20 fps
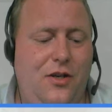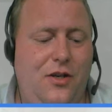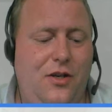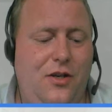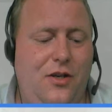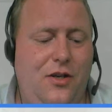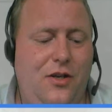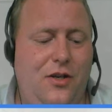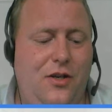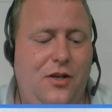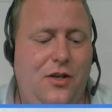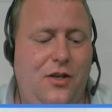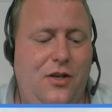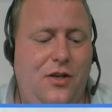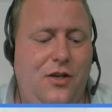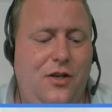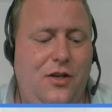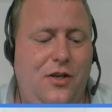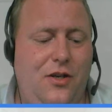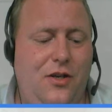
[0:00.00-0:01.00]
Mark, you were saying
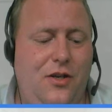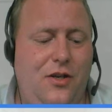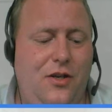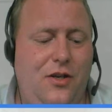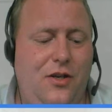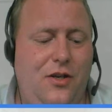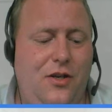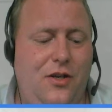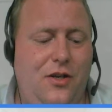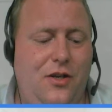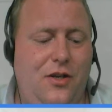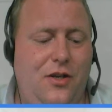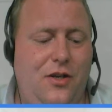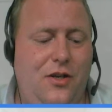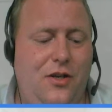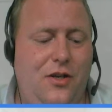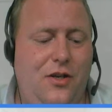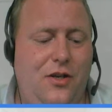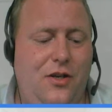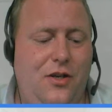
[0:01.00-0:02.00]
to me earlier that
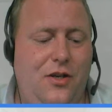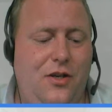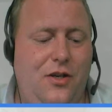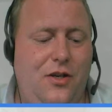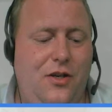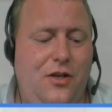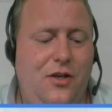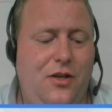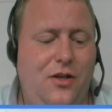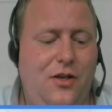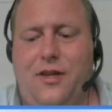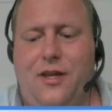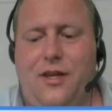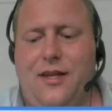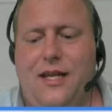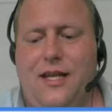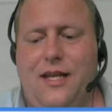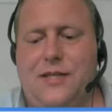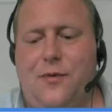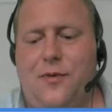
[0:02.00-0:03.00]
if somebody starts coding
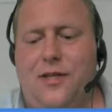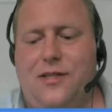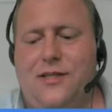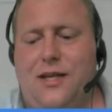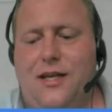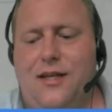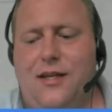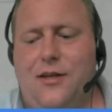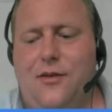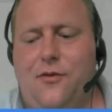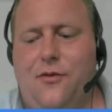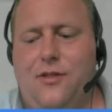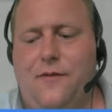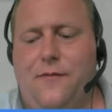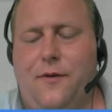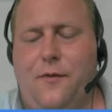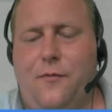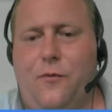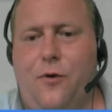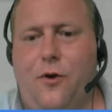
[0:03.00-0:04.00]
Dojo, then that's probably a
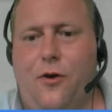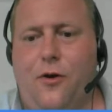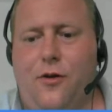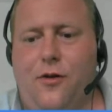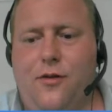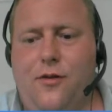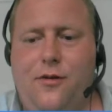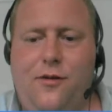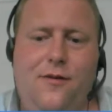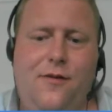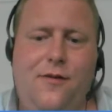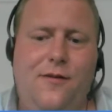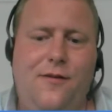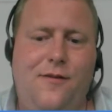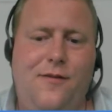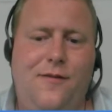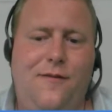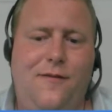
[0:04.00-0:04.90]
sign they're doing something wrong.